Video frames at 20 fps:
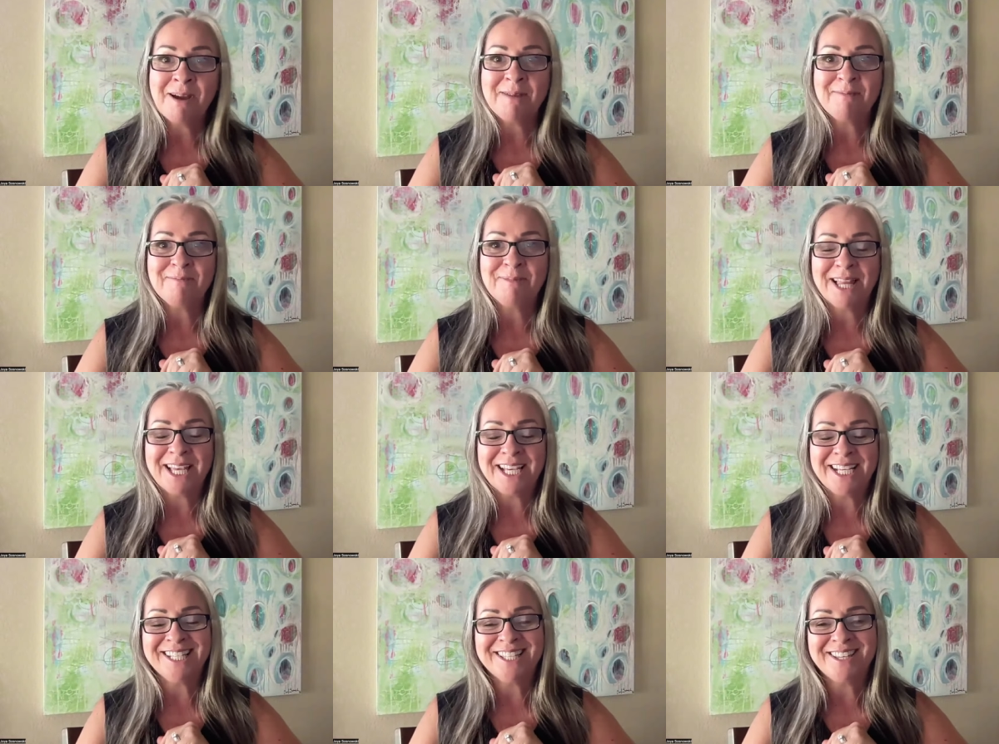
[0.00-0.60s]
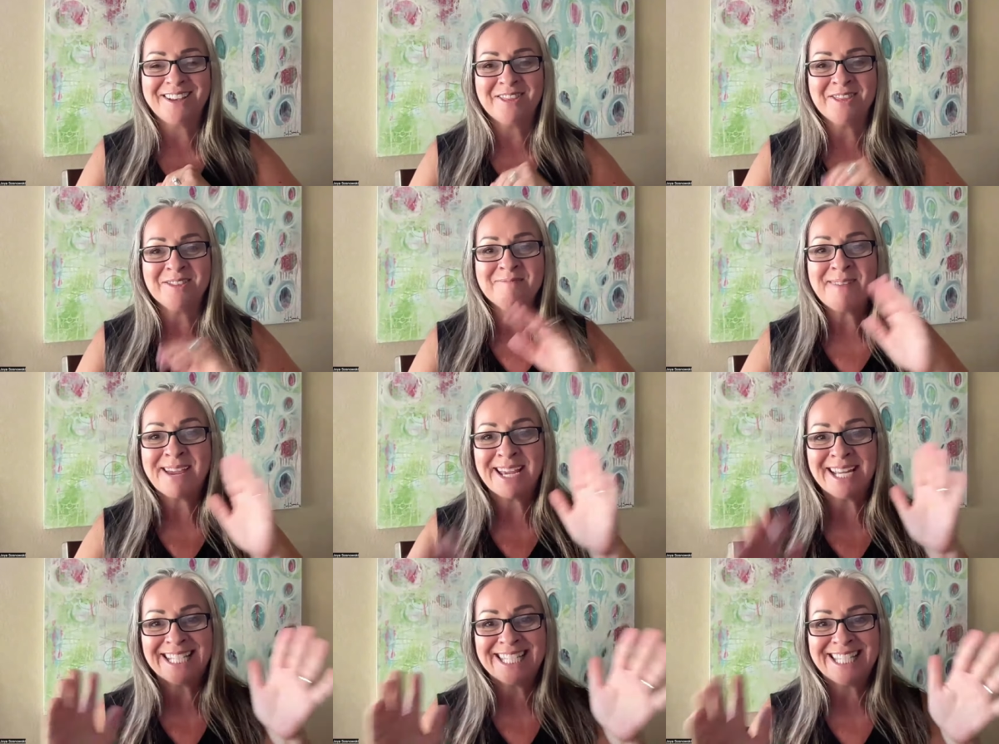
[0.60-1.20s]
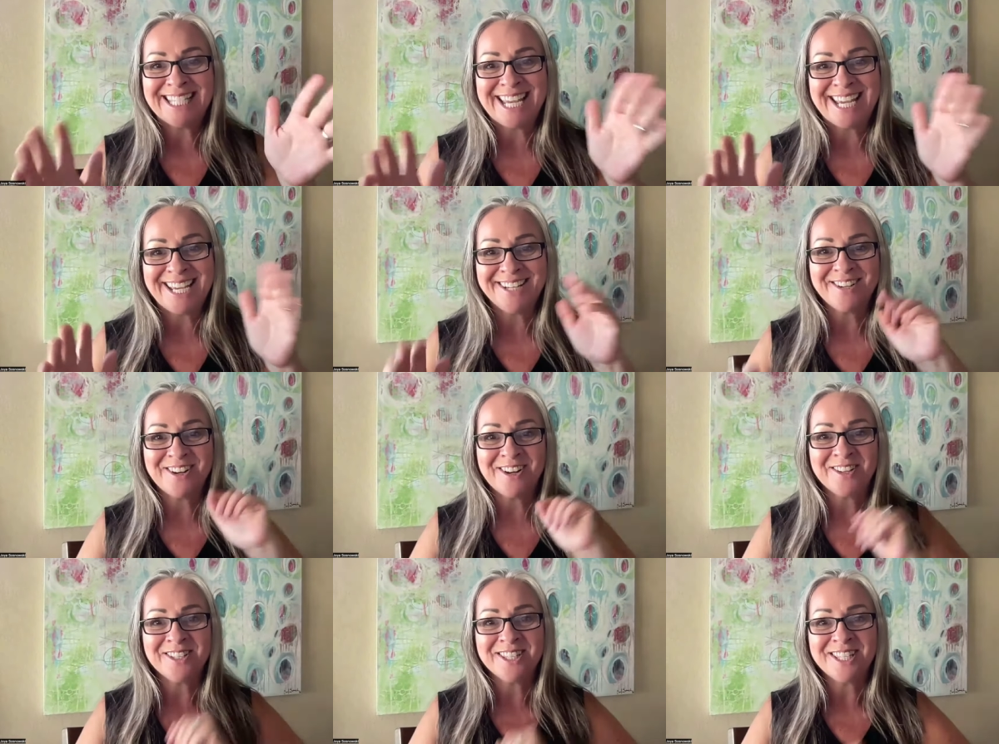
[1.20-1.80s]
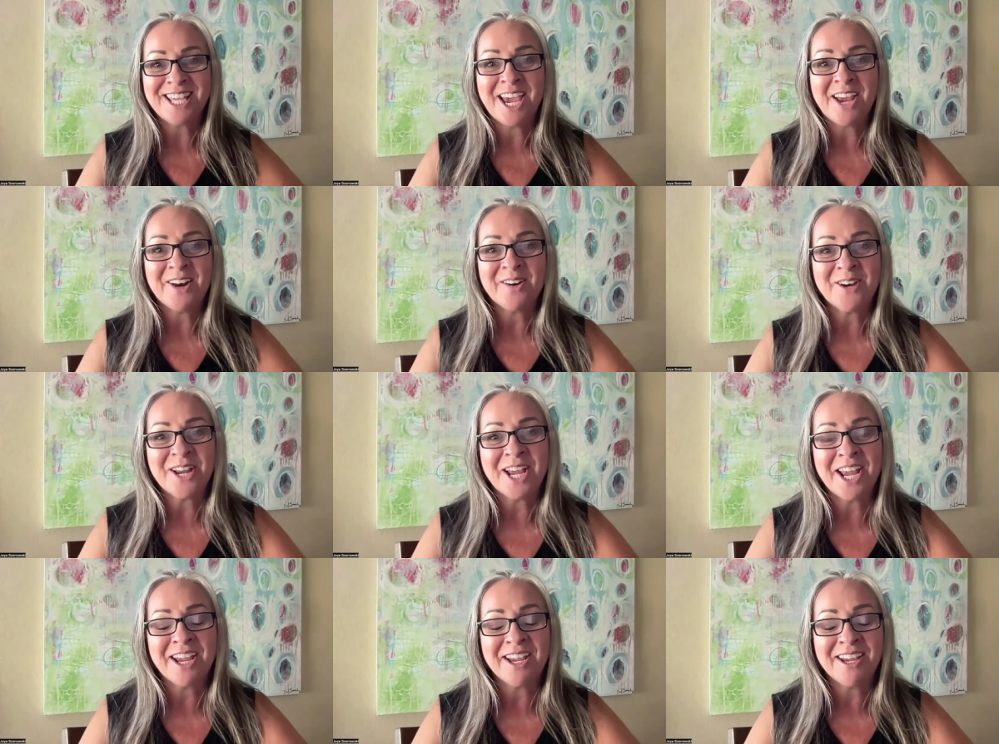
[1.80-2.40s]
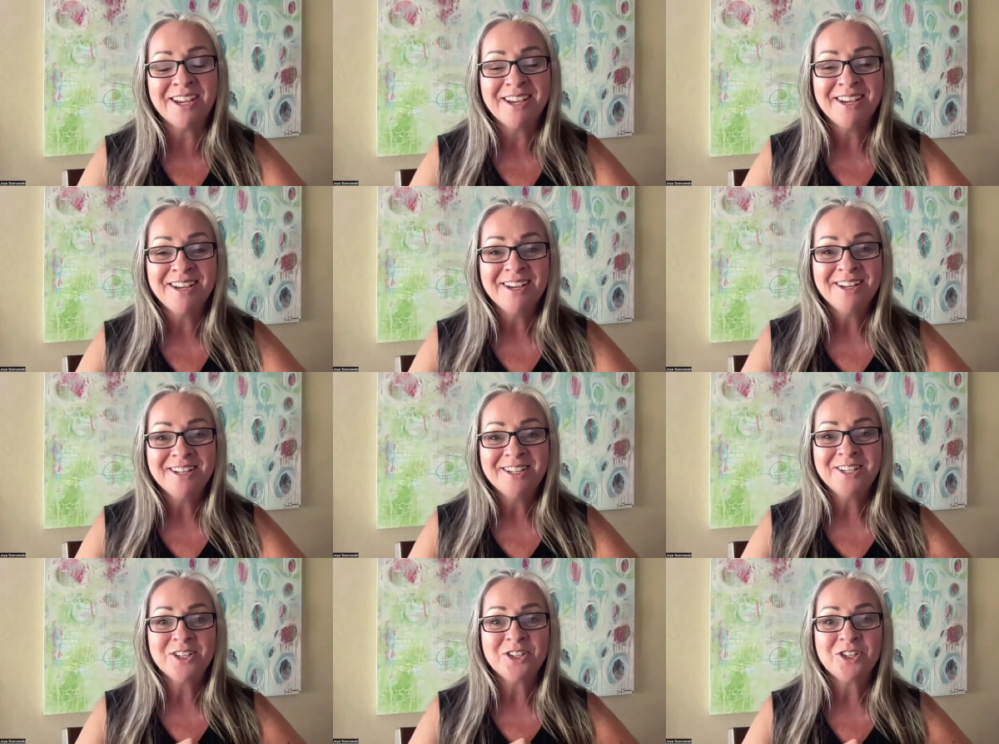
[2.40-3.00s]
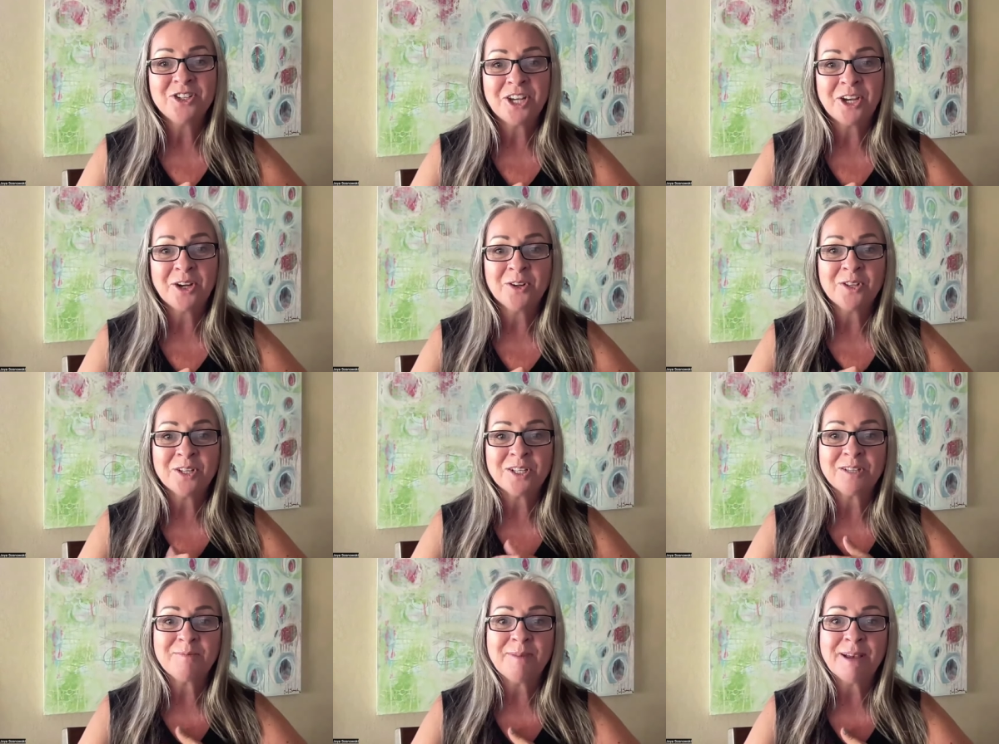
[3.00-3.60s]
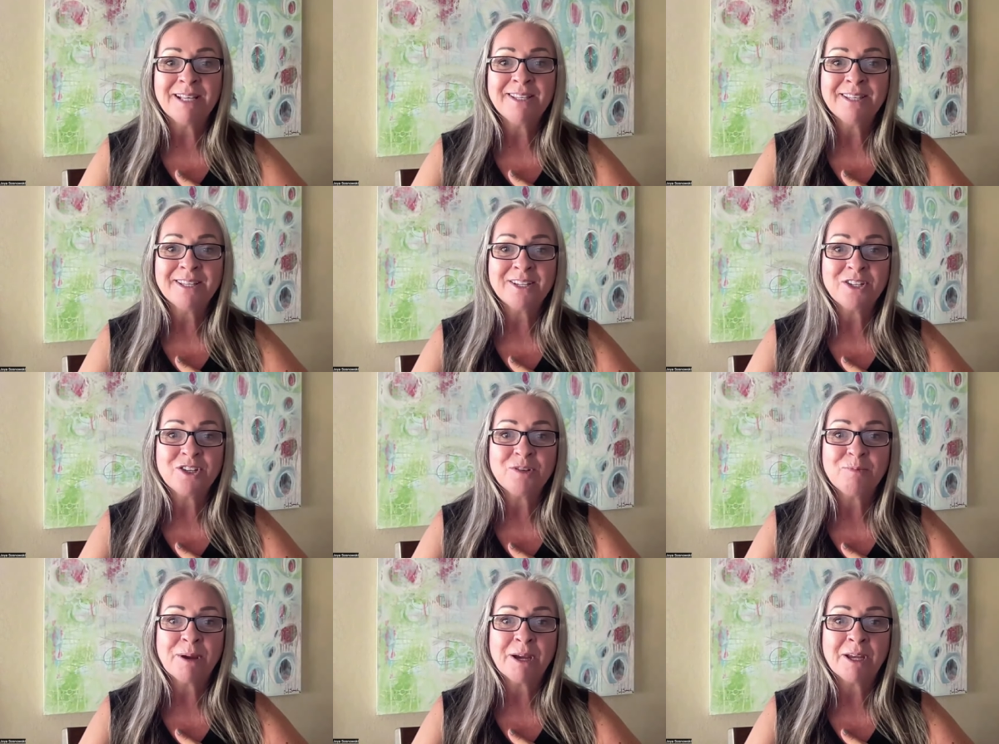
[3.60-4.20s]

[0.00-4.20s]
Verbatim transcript: my place on the main stage on Saturday to share this message.